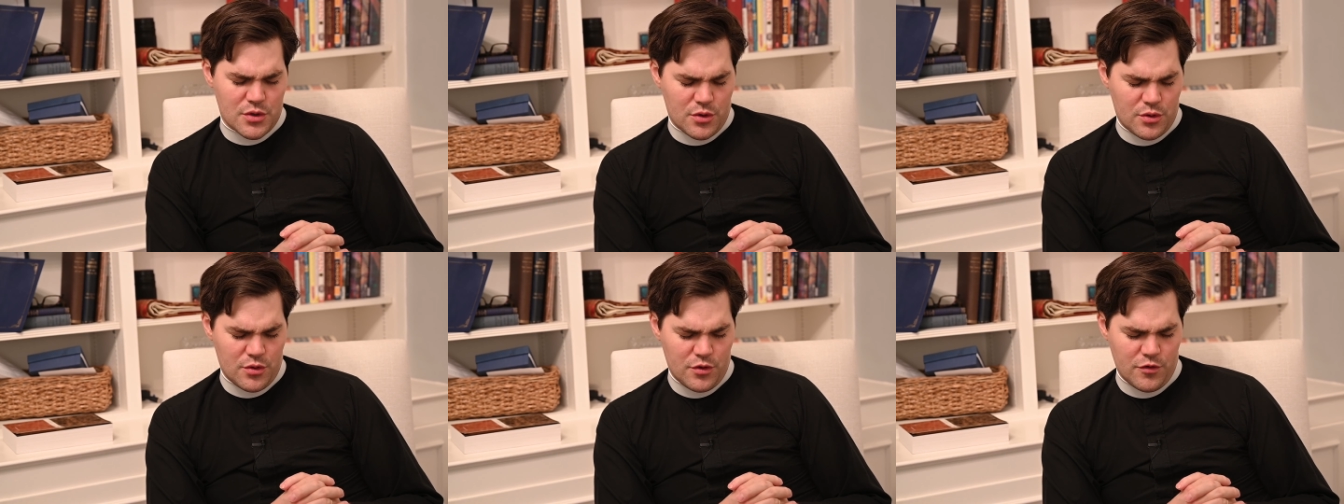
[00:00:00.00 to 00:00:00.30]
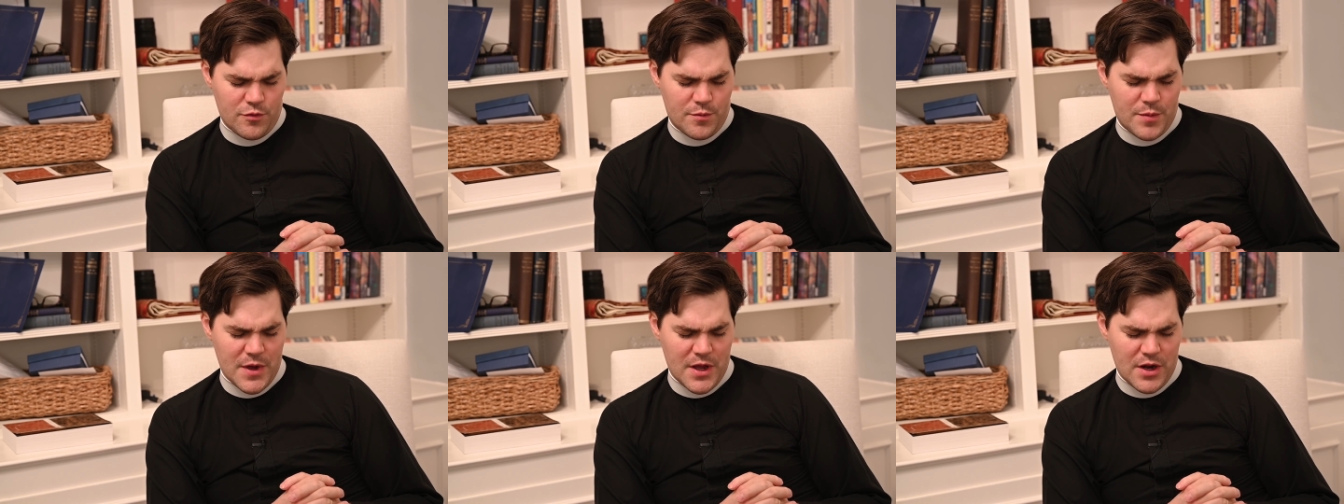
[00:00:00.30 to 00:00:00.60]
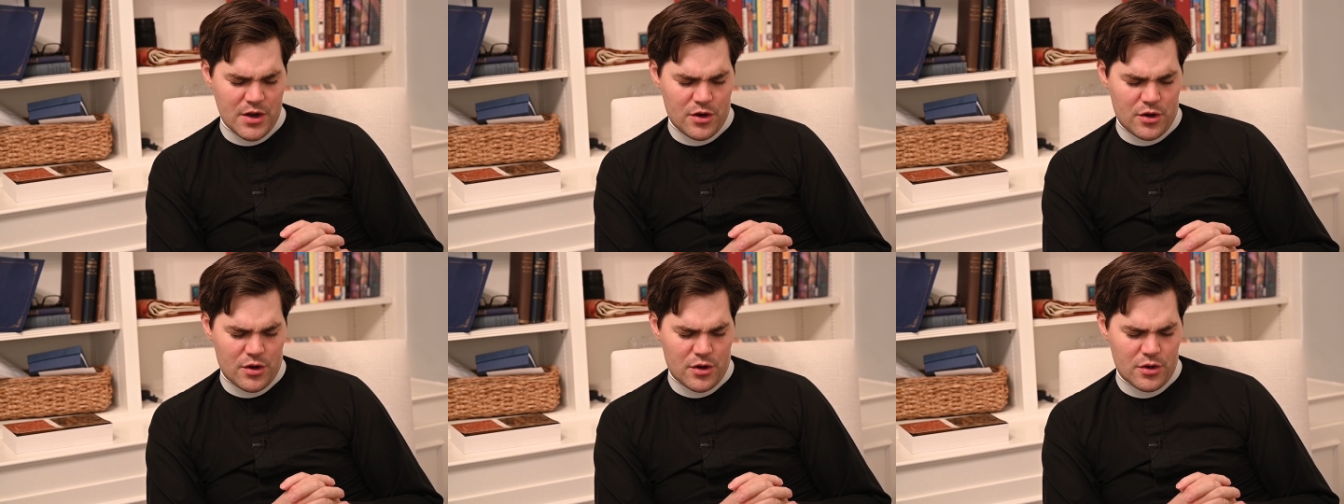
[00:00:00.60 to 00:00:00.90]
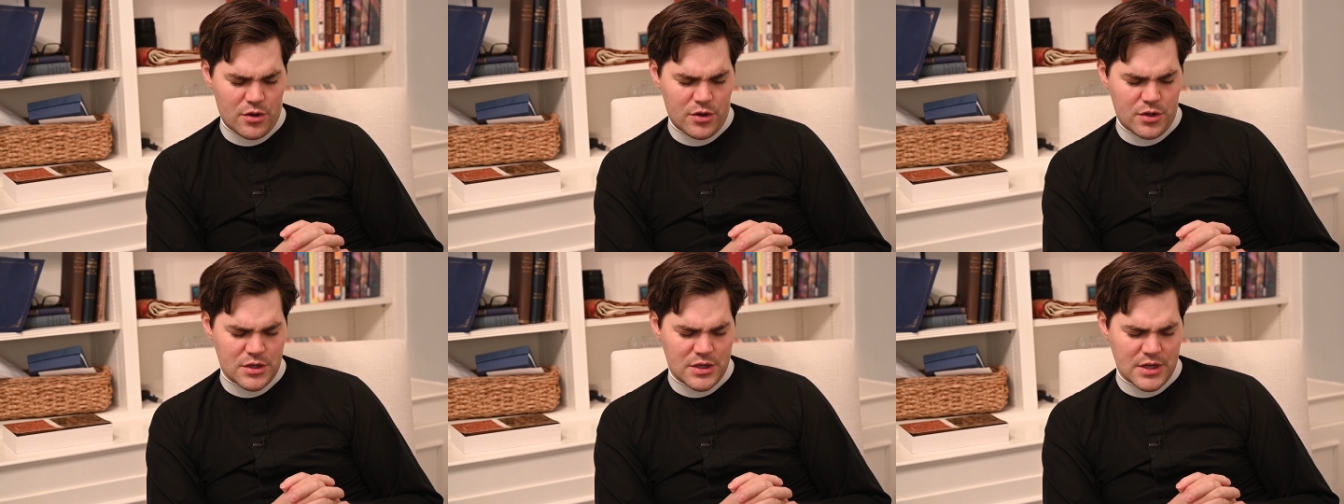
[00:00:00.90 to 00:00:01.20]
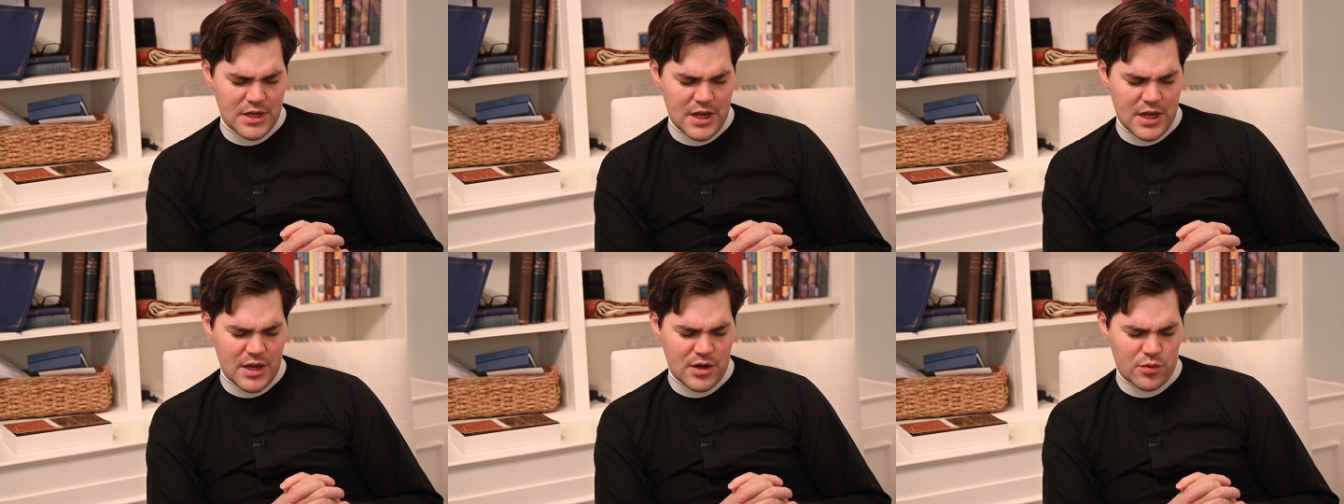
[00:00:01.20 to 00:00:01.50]
who've been hurt
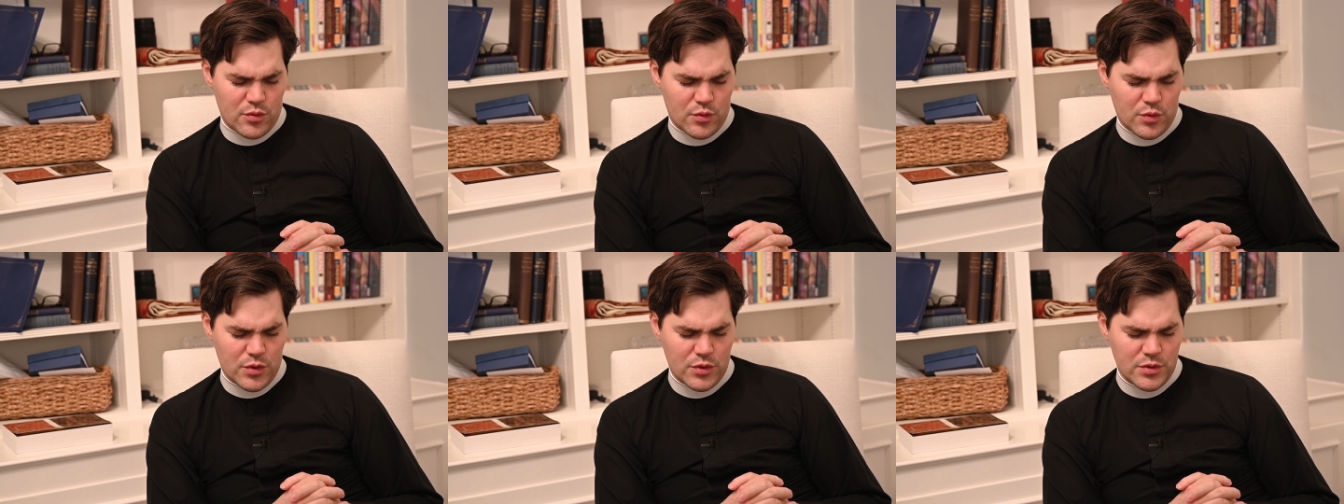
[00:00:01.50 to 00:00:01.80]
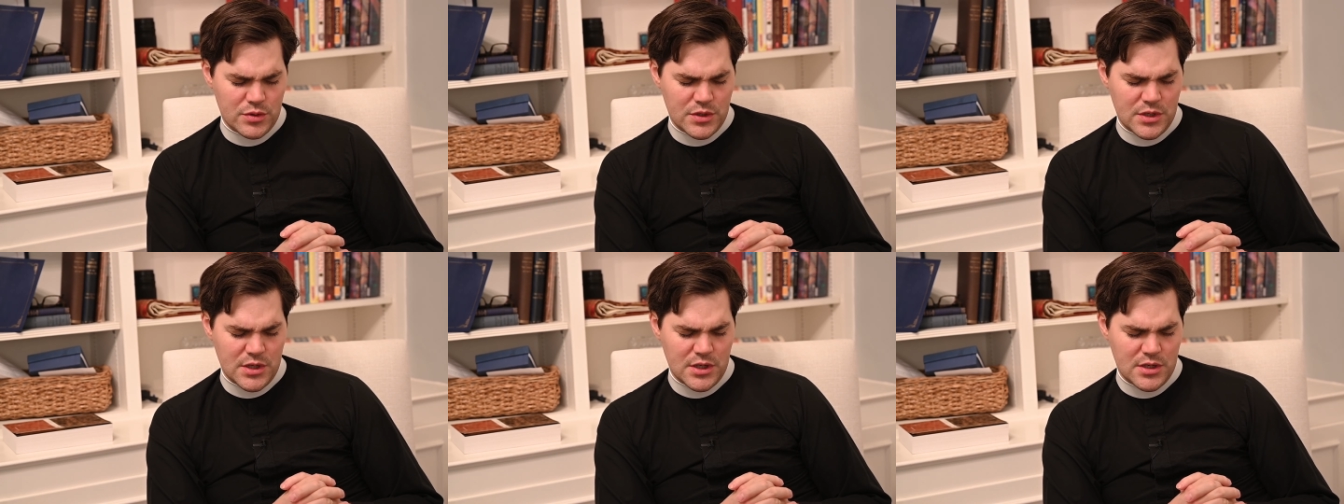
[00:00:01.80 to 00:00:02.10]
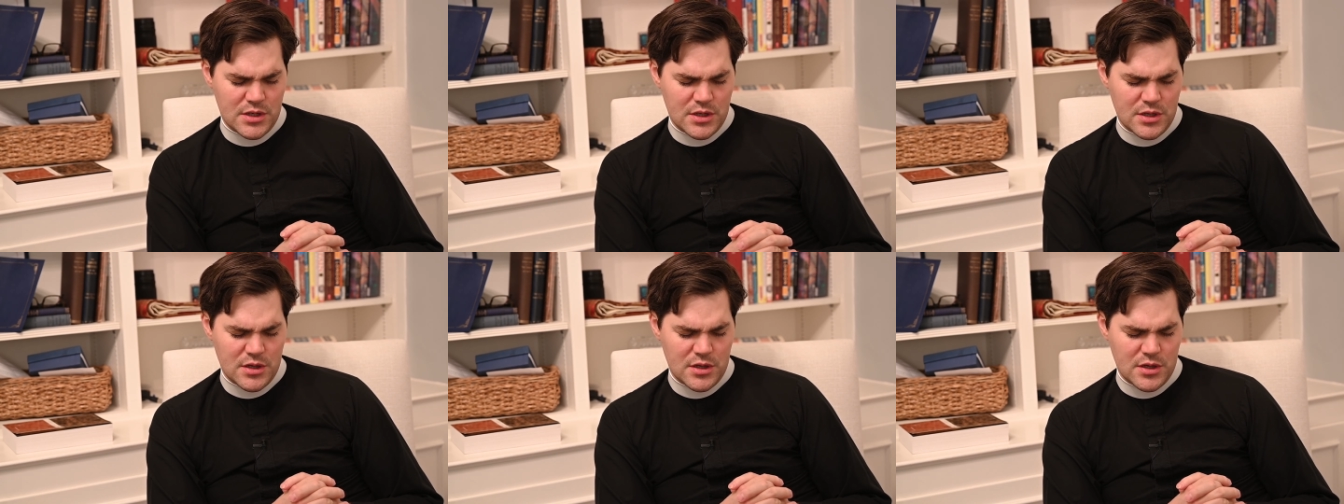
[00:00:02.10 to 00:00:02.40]
and wounded.